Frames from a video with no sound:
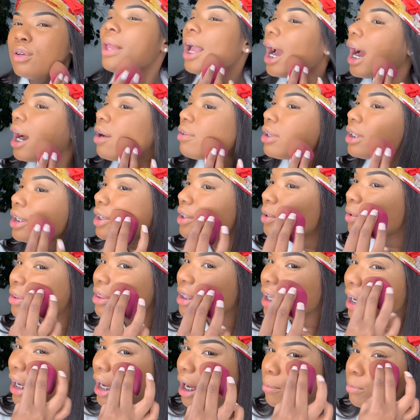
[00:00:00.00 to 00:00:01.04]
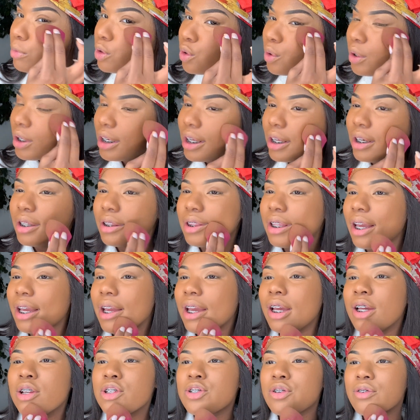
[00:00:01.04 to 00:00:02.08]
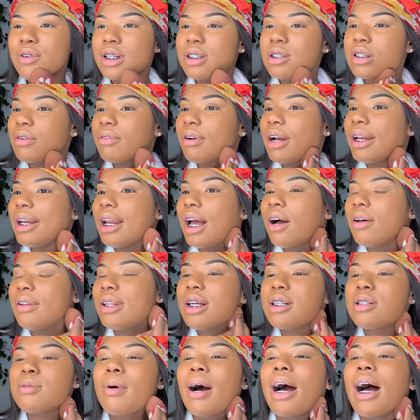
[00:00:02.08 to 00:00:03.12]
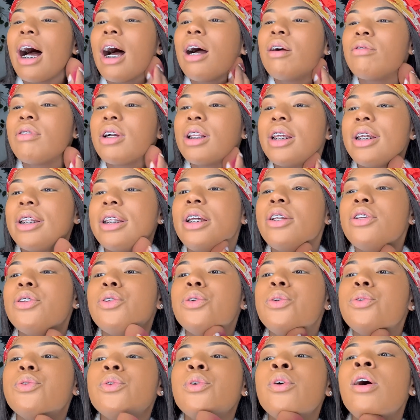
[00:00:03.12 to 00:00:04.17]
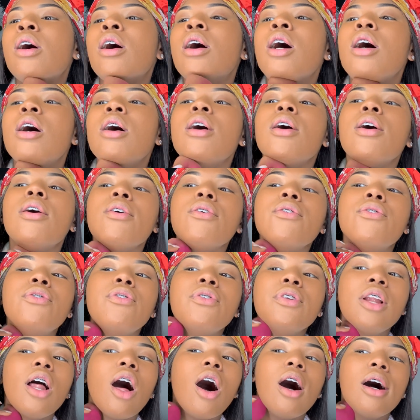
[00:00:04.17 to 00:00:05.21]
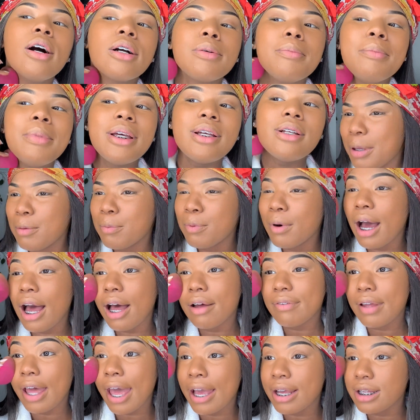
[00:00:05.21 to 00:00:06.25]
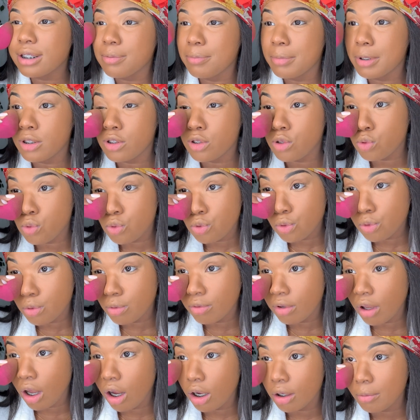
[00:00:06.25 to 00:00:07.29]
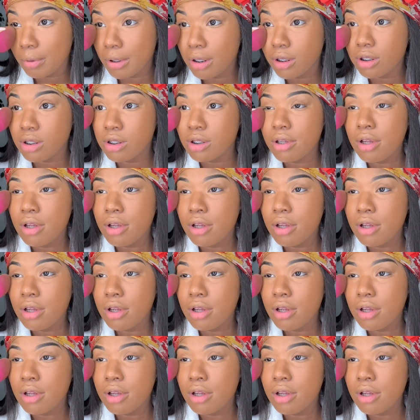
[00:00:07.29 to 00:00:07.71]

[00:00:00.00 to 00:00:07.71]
I really don't think I'm doing anything interesting right now. That's why I really didn't do Vlogmas. People have asked me to do Vlogmas.